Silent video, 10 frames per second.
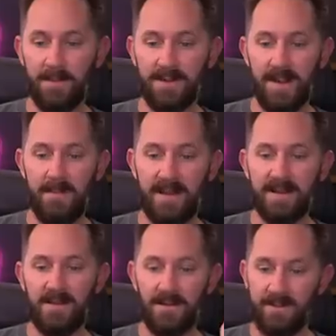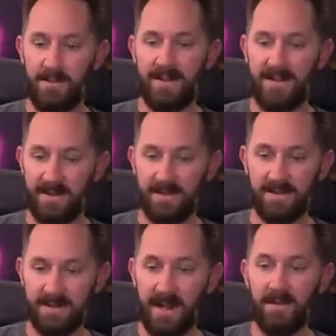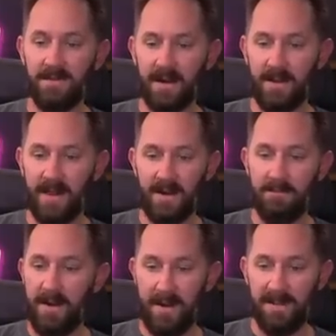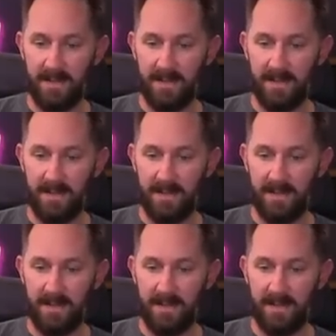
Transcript: person that made this also made tentacle stuff and like baby